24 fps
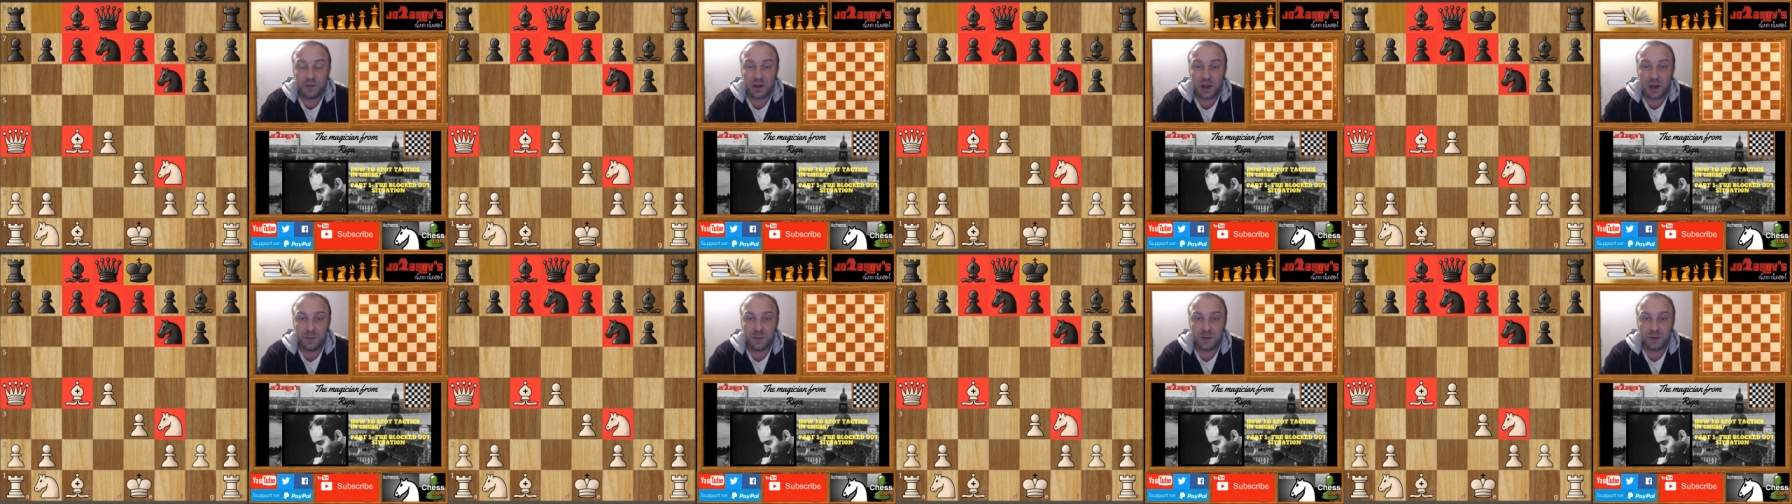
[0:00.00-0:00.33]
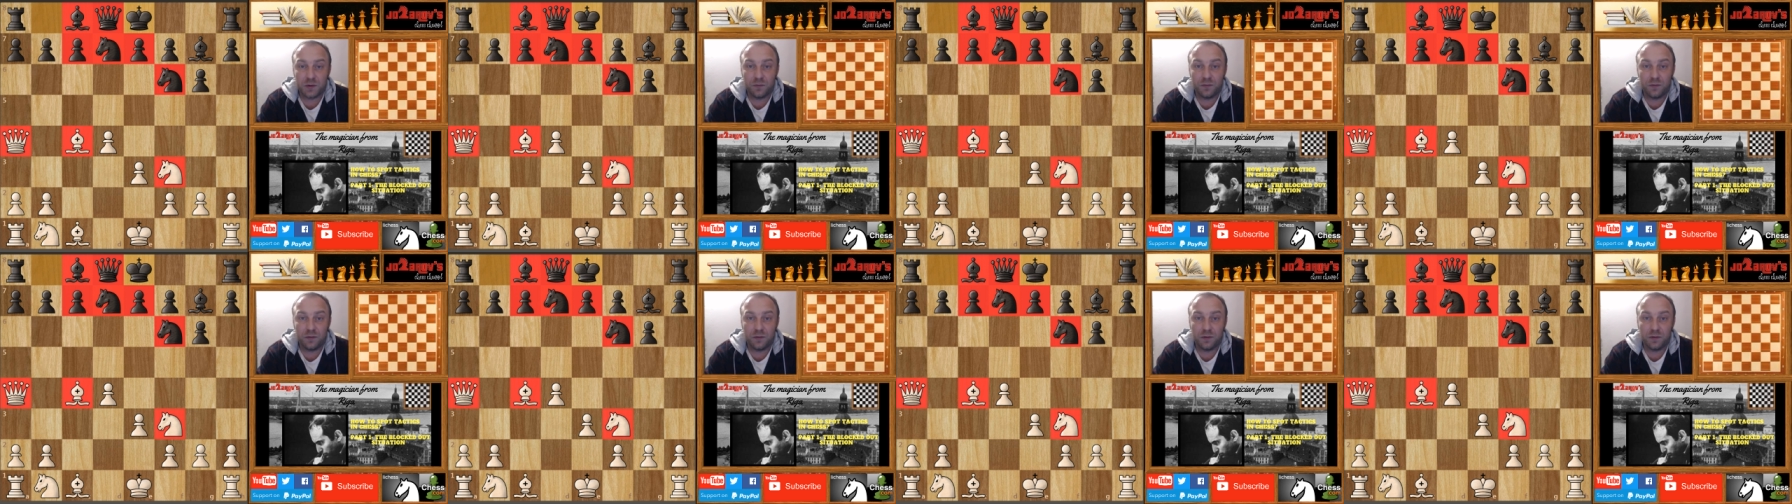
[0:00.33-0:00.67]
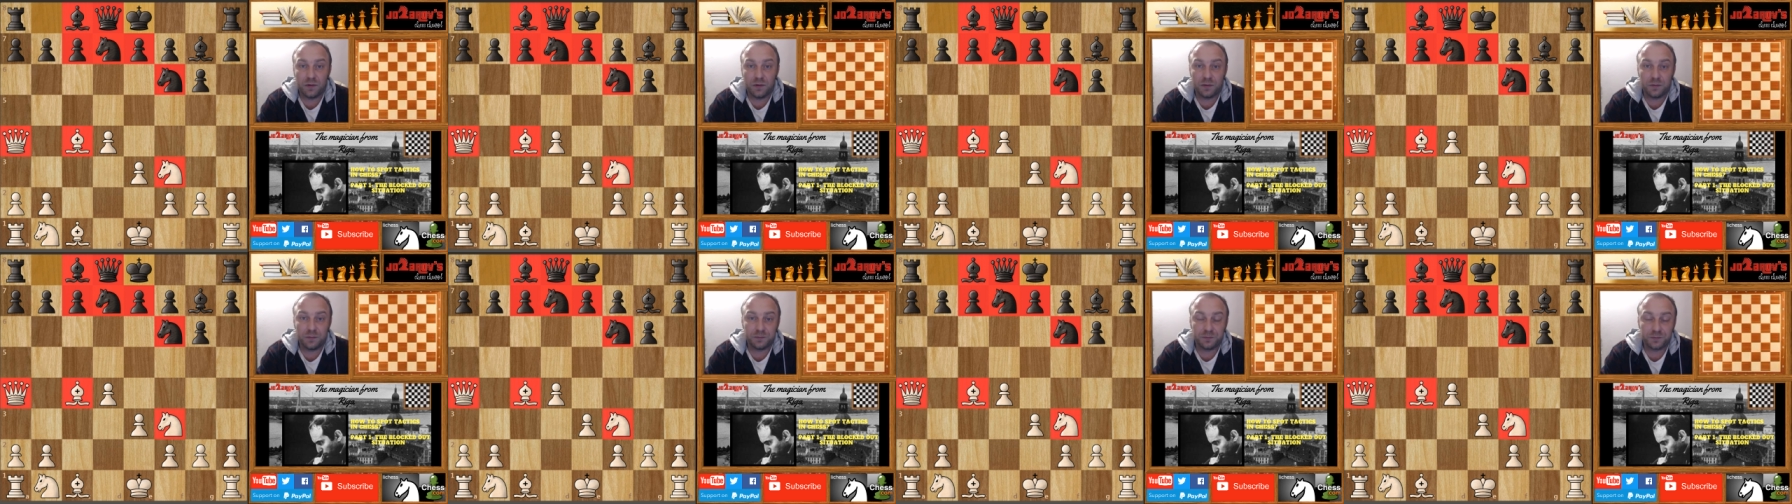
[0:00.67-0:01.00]
types of
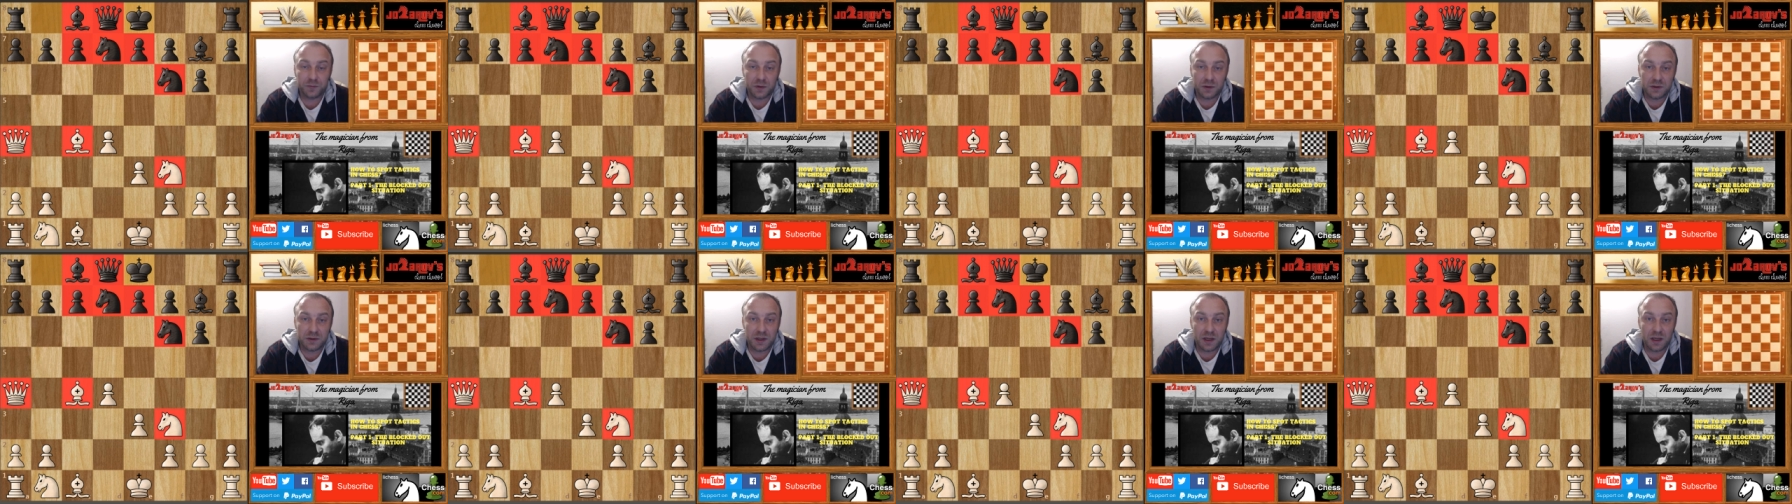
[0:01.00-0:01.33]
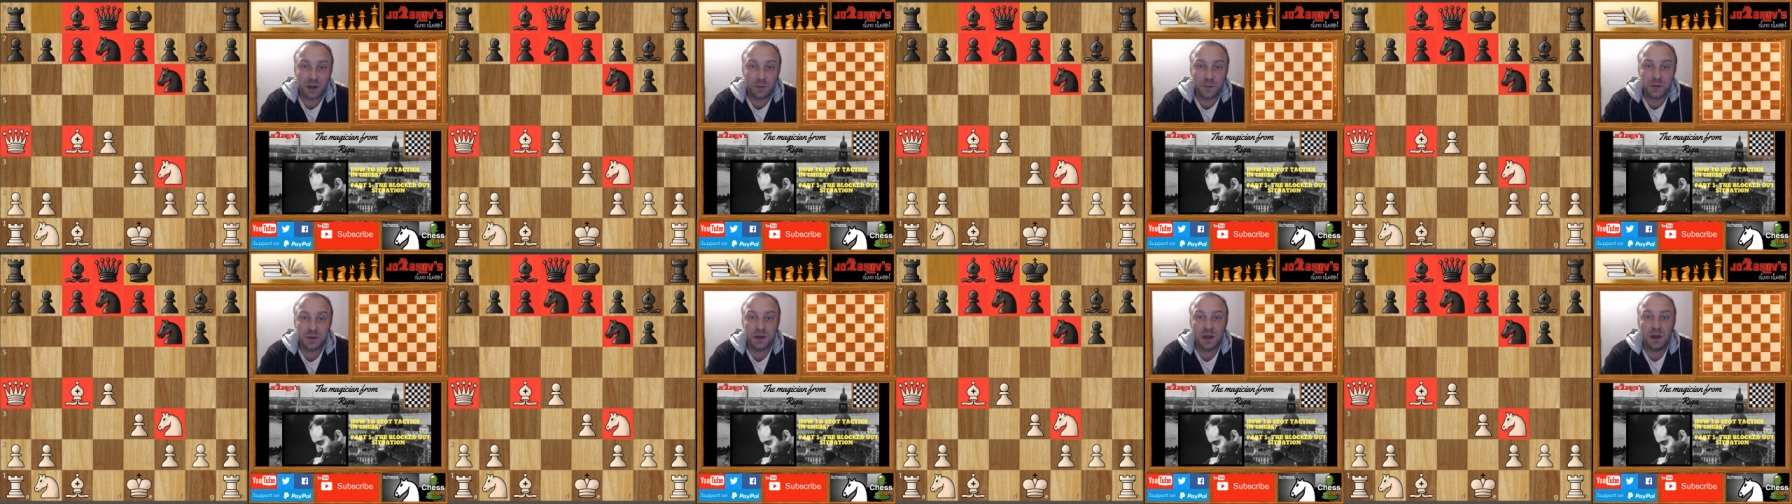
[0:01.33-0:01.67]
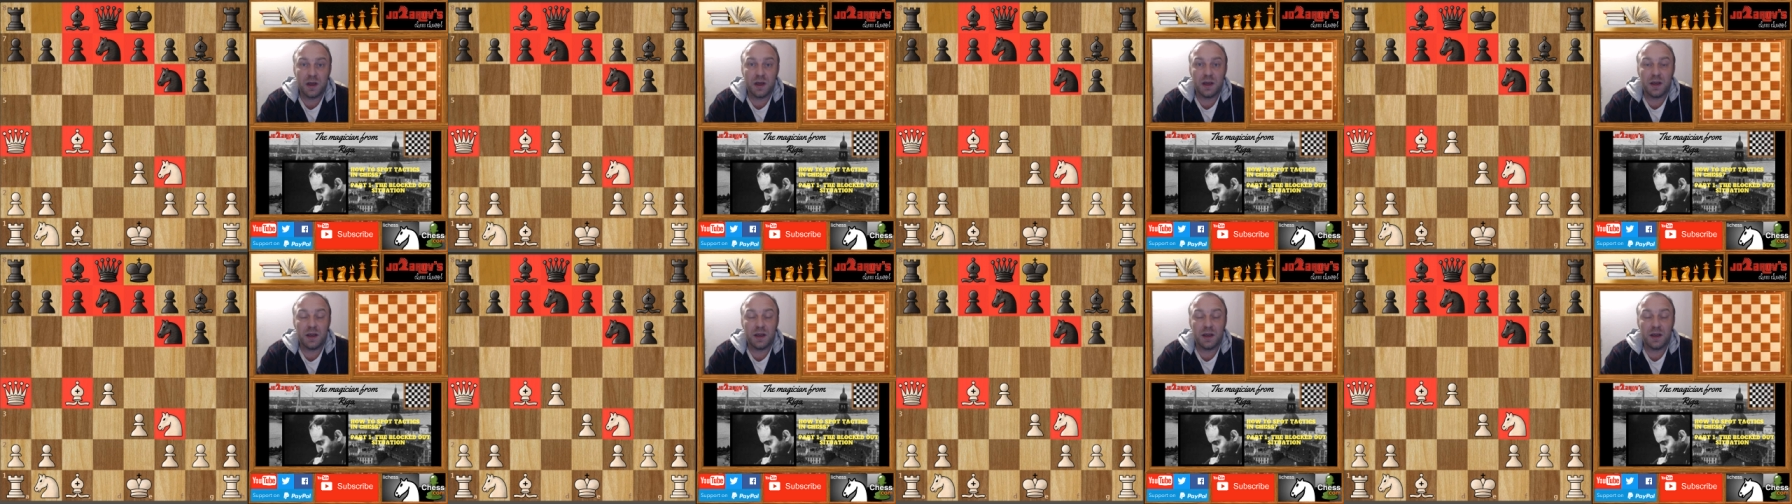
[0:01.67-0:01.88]
um, setups,